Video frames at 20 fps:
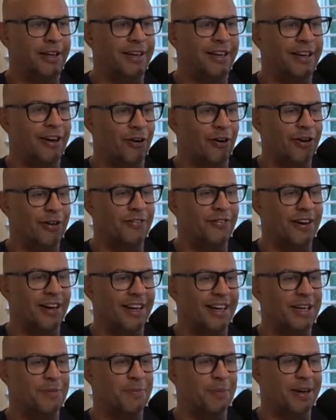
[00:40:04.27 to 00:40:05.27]
Oliver
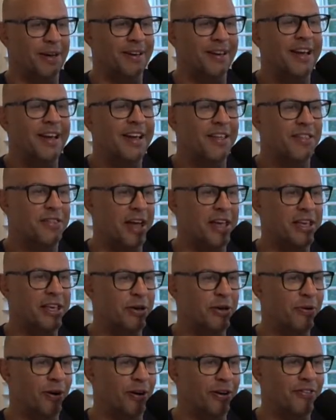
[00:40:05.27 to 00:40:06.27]
Ekman. Thank
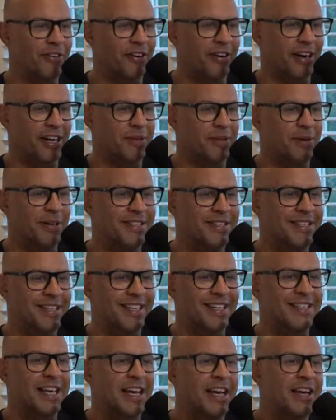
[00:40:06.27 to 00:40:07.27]
you, Oliver Ekman
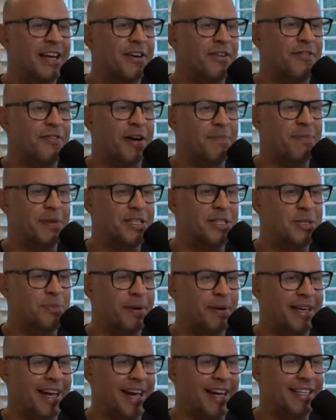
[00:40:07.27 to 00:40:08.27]
says, Fab can
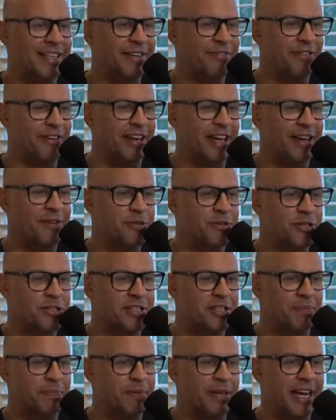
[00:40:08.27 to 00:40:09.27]
speak 8 different languages,
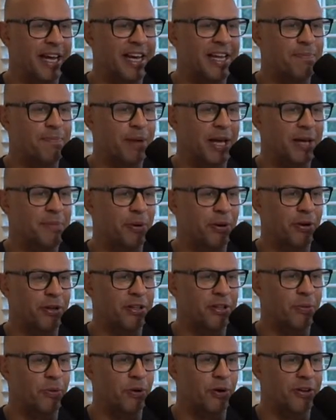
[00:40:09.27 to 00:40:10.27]
submit any black belt
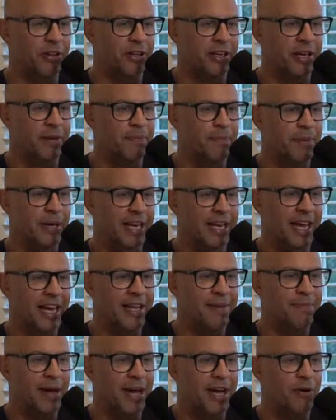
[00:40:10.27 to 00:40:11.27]
in the world, and can beat
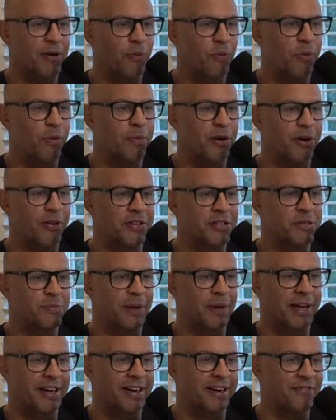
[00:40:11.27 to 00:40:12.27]
any man or woman on this
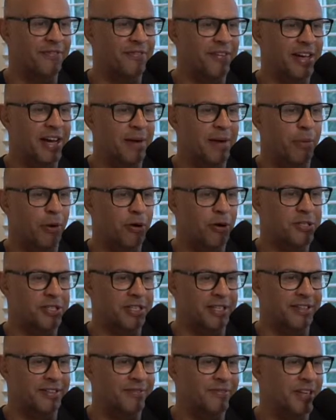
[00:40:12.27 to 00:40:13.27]
planet in VR
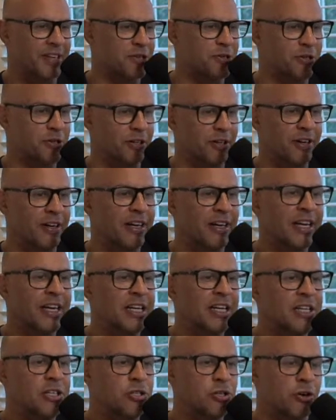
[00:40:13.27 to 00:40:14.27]
boxing. Yes, sir.
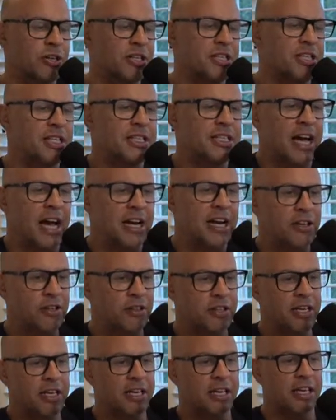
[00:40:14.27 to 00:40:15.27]
Johnny says, how do you
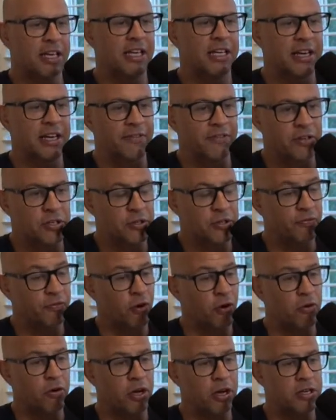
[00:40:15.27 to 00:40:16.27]
think Ilya versus
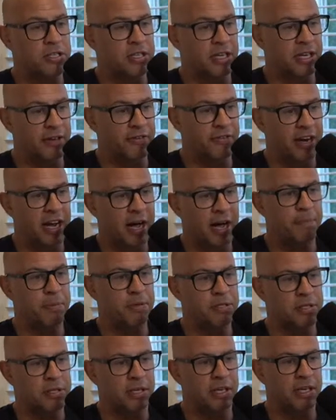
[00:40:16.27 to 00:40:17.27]
Volk goes if it
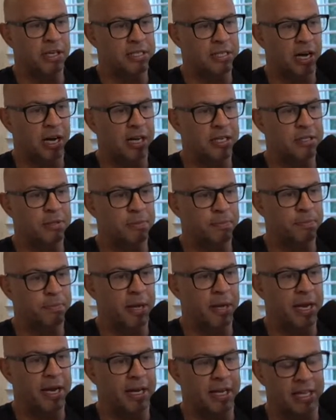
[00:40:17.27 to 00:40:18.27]
happens? It's hard to
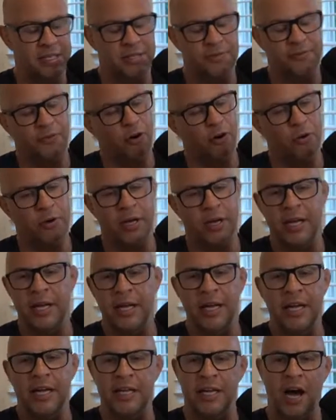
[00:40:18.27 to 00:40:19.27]
bet against Volk.
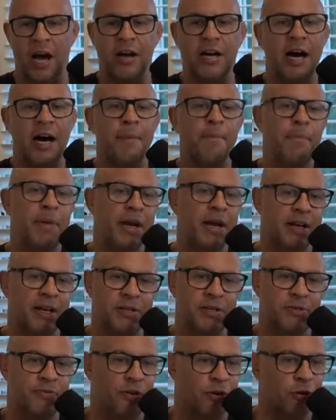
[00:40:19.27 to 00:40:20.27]
Yeah, I can't bet
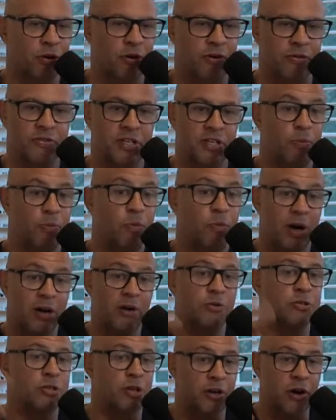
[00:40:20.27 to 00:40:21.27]
against Volkanovski. One,
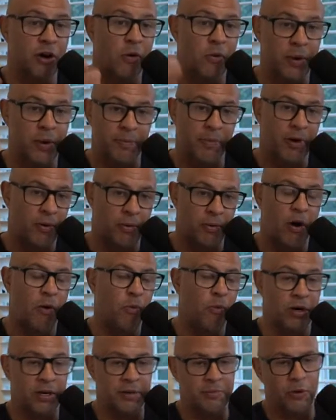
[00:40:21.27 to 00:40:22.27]
because I know him. I
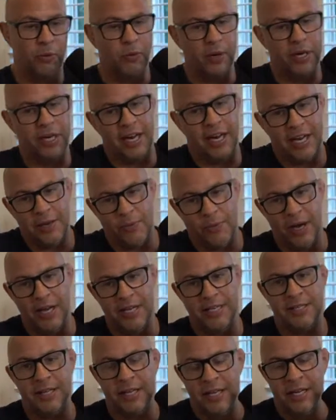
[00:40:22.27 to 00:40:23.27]
want him to win
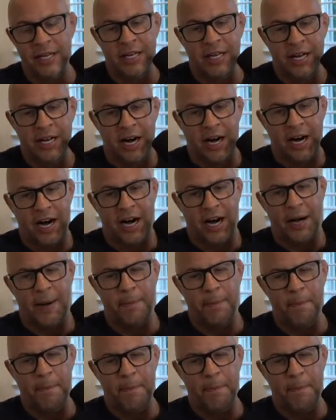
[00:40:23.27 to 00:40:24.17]
anyways. I